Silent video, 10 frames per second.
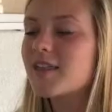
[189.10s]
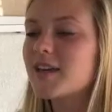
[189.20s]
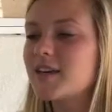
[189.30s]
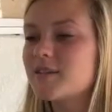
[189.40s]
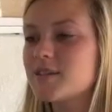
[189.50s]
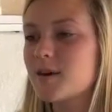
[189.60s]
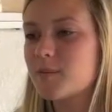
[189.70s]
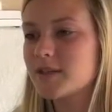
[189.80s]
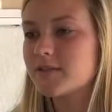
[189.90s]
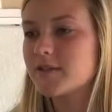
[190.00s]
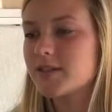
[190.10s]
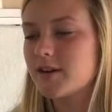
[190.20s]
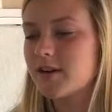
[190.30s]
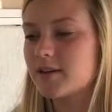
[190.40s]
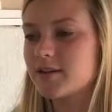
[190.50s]
Thank you so much for
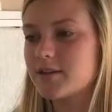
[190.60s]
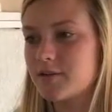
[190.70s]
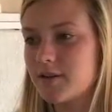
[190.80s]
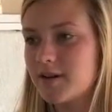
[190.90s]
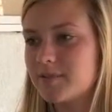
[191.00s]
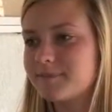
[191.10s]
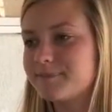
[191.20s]
sharing your story.